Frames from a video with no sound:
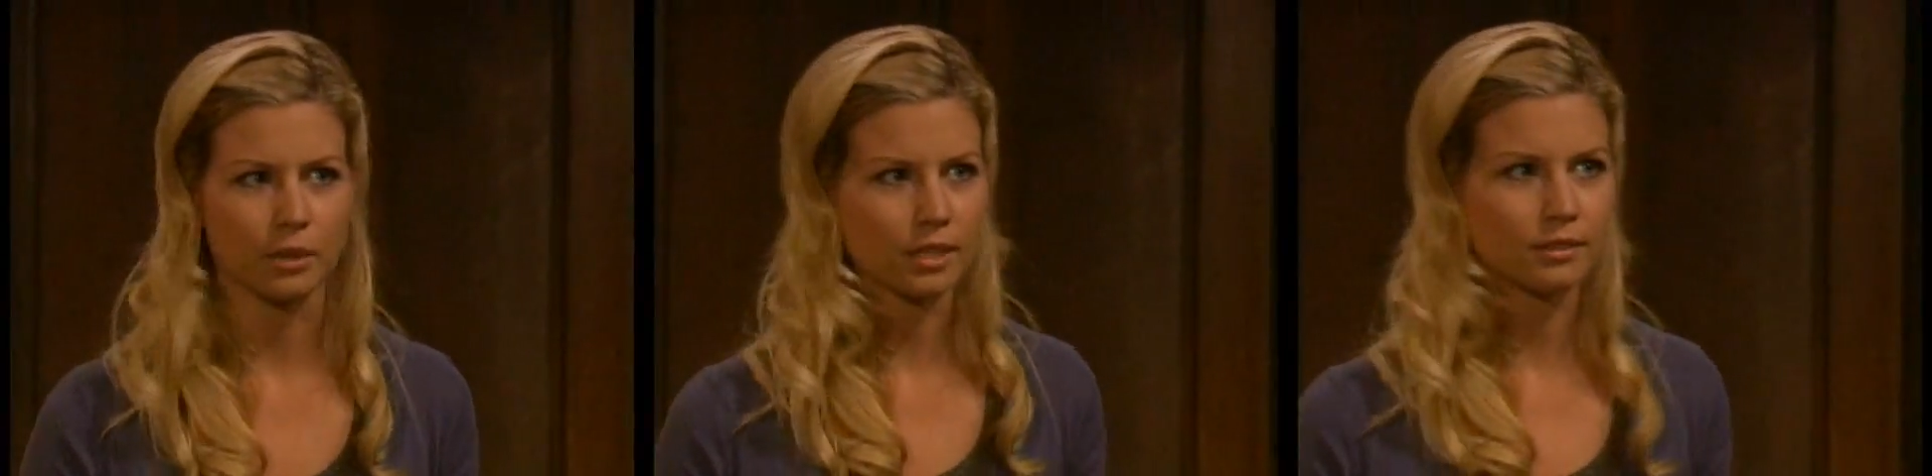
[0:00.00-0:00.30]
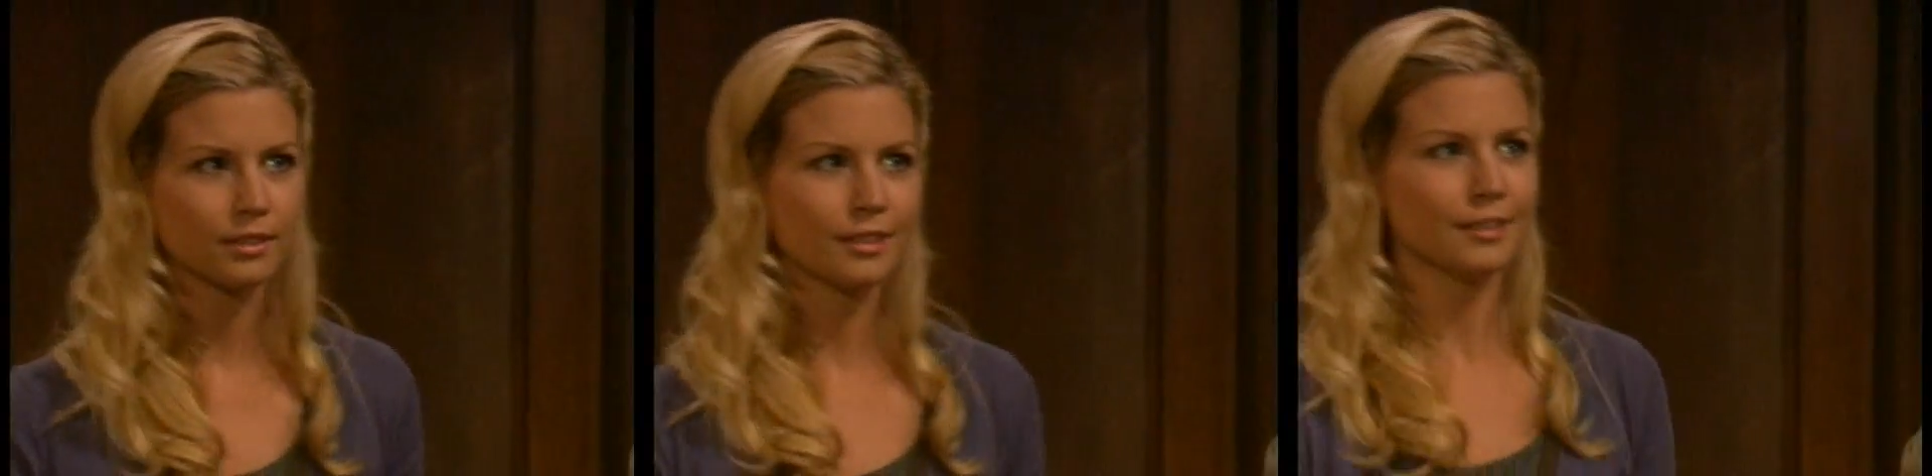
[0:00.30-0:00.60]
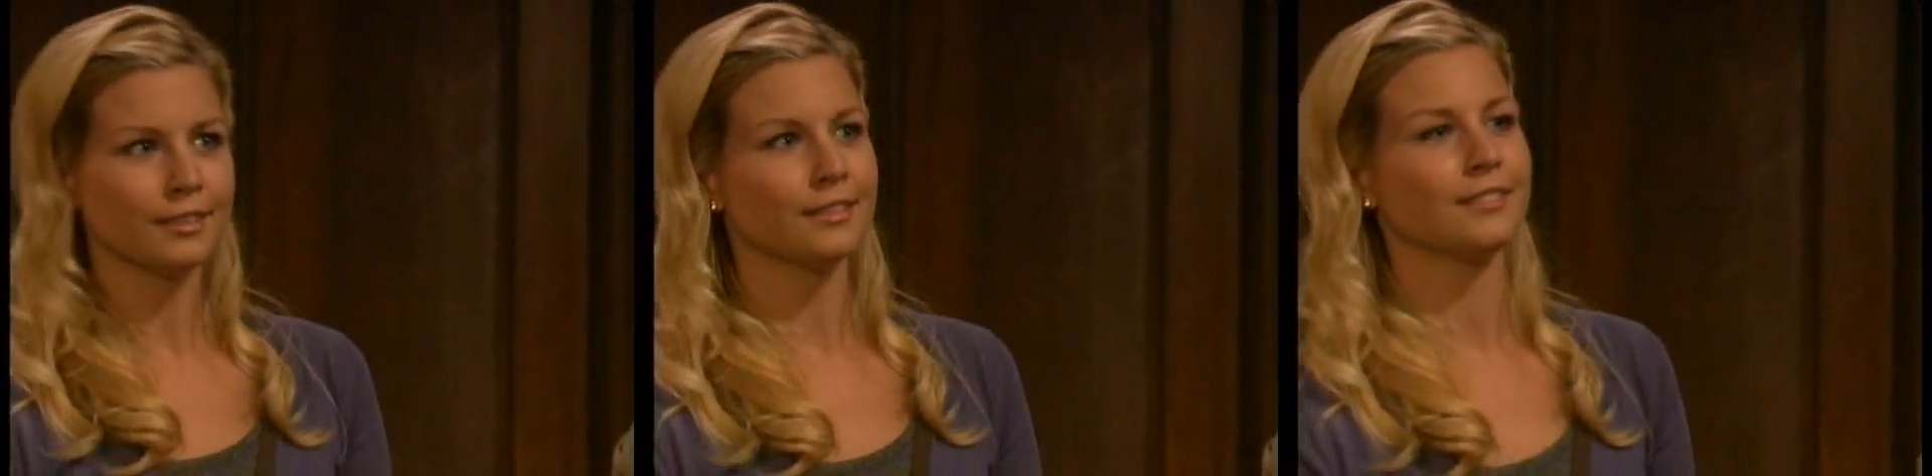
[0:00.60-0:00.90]
what?
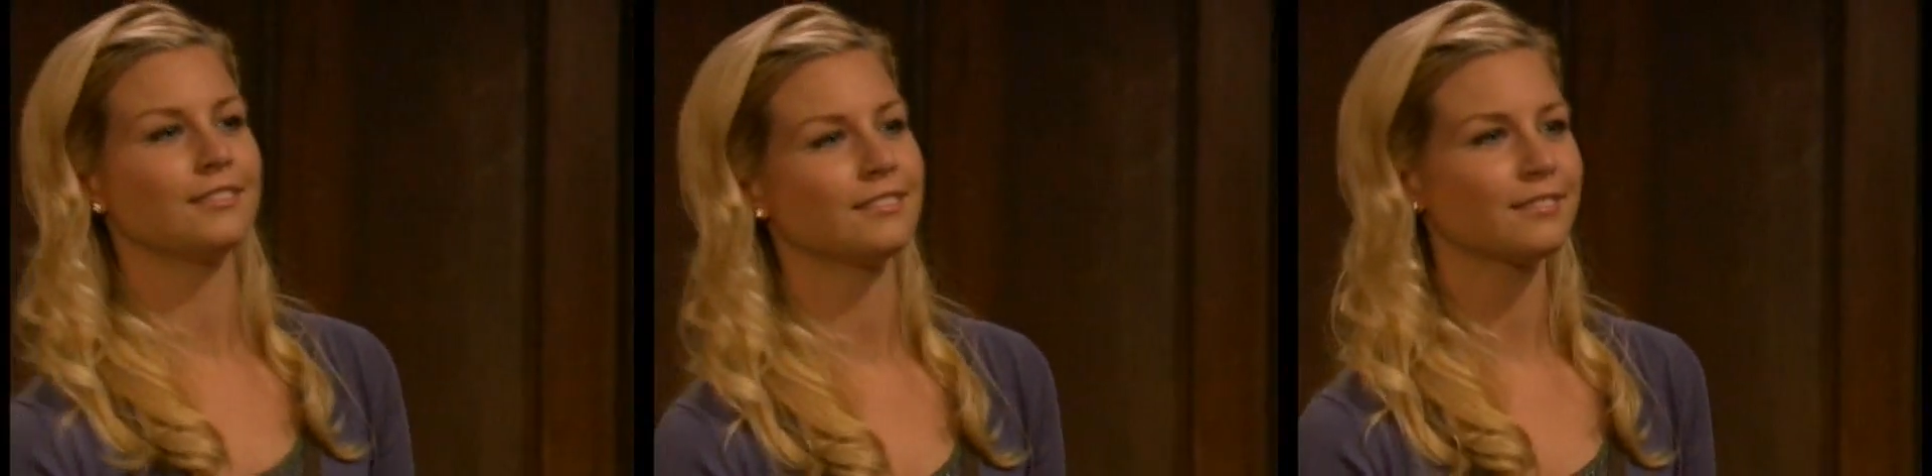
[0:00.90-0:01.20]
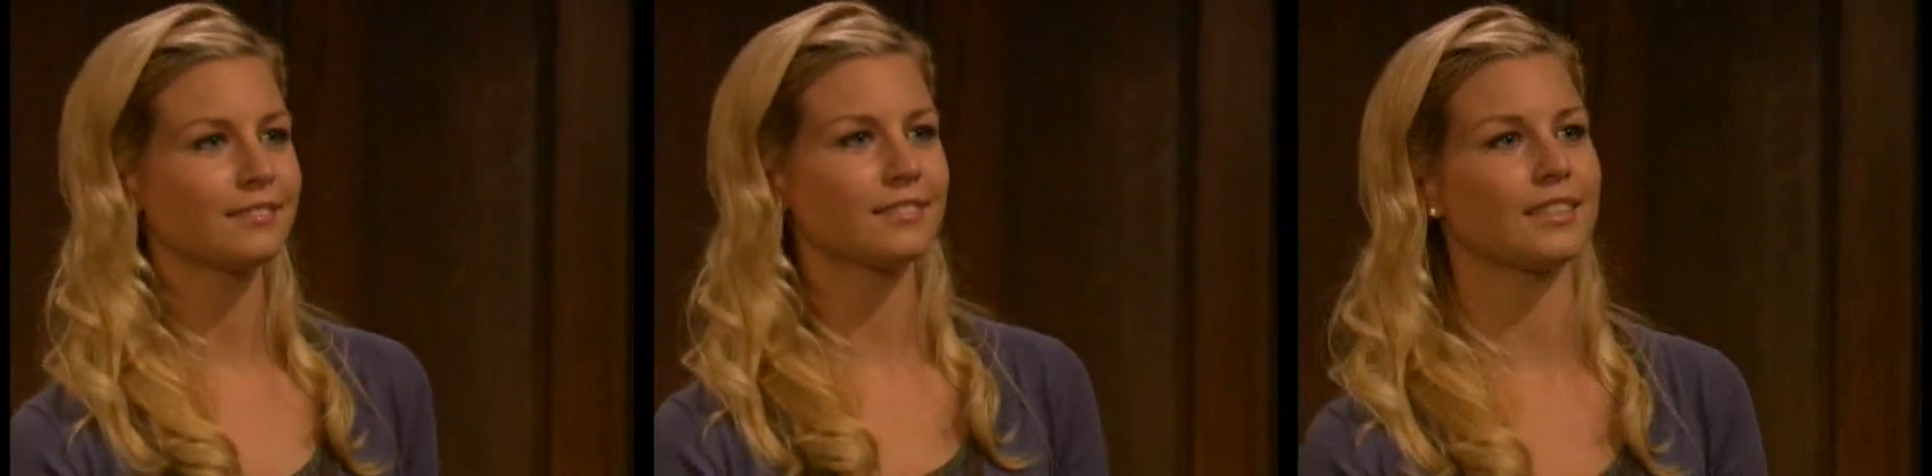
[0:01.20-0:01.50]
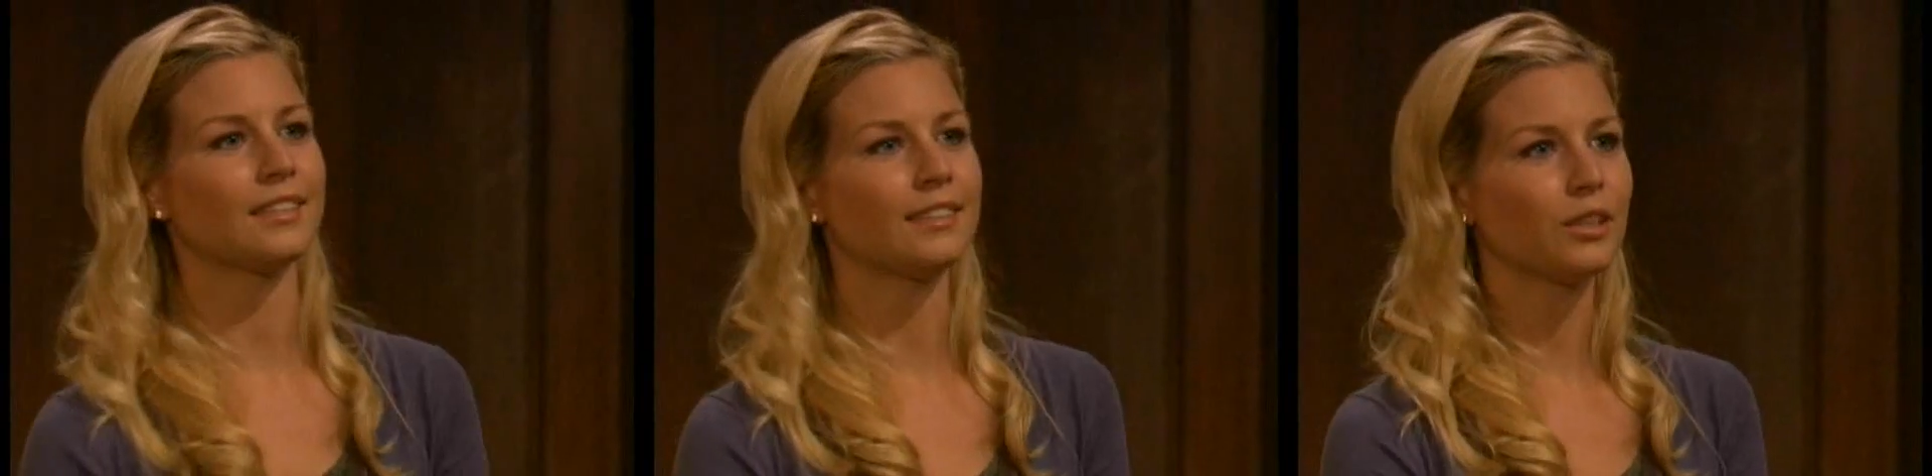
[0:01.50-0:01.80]

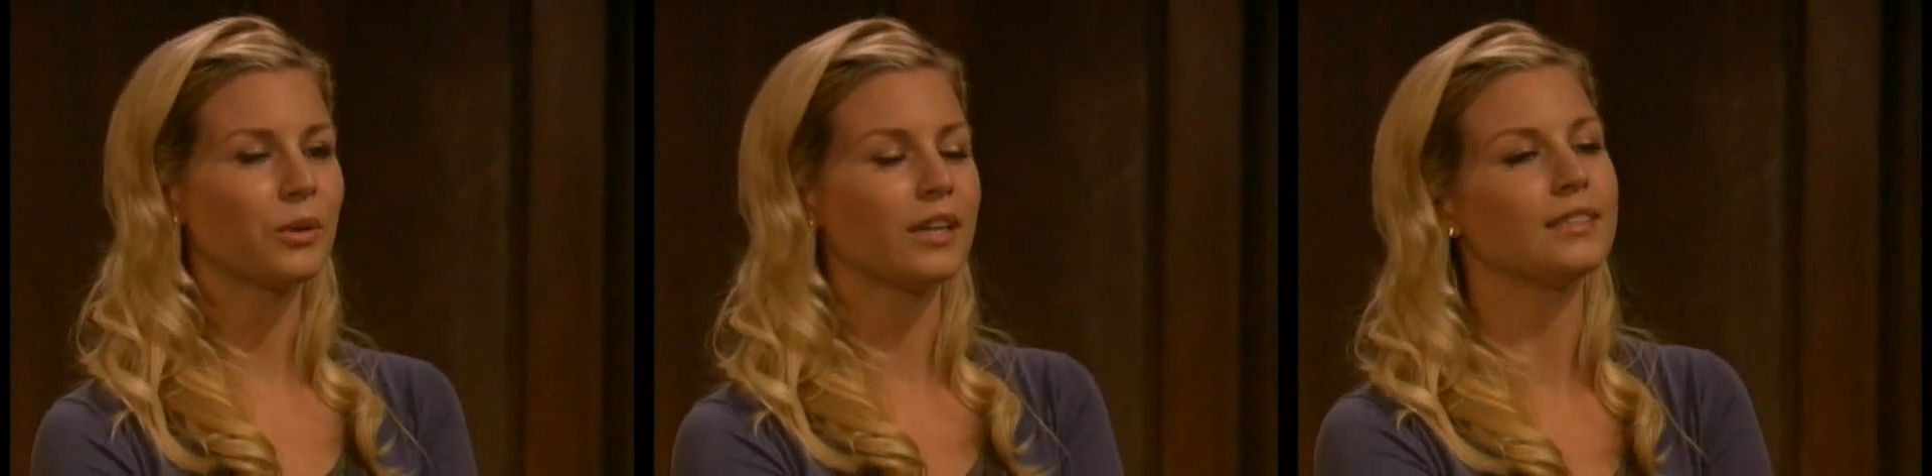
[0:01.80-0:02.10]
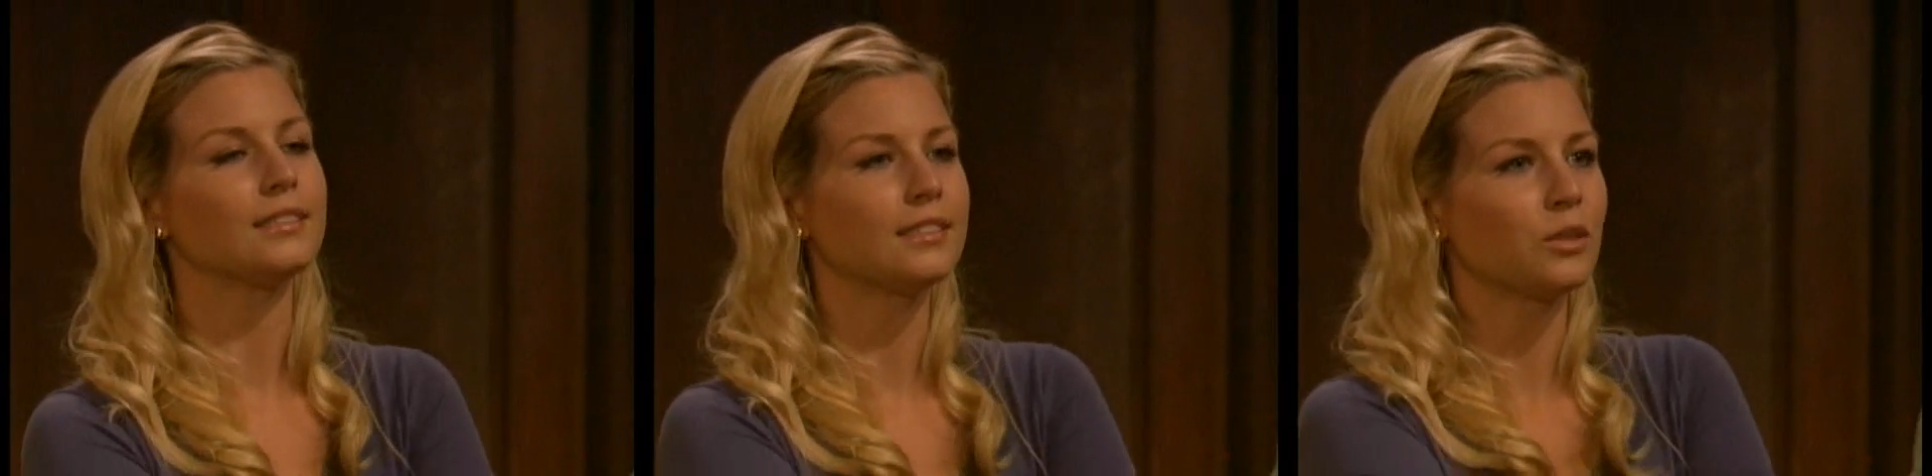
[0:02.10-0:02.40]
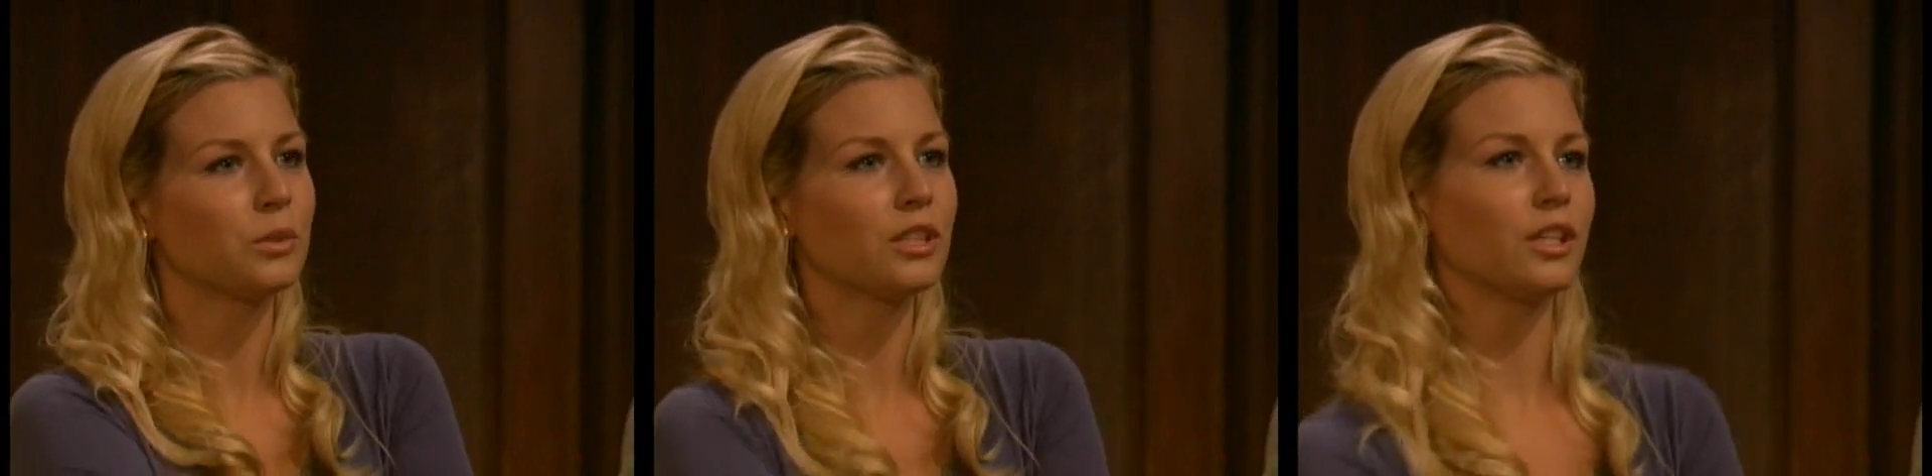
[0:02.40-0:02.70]
I think Ryan is
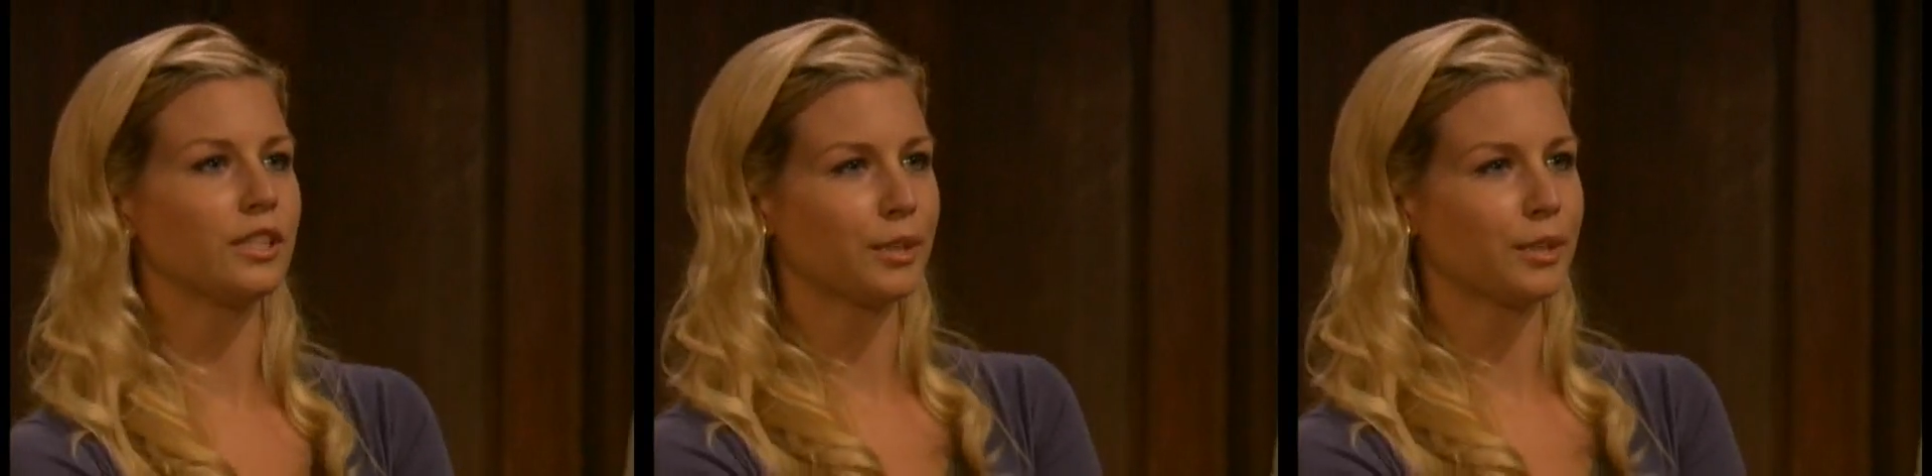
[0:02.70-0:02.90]
done with all the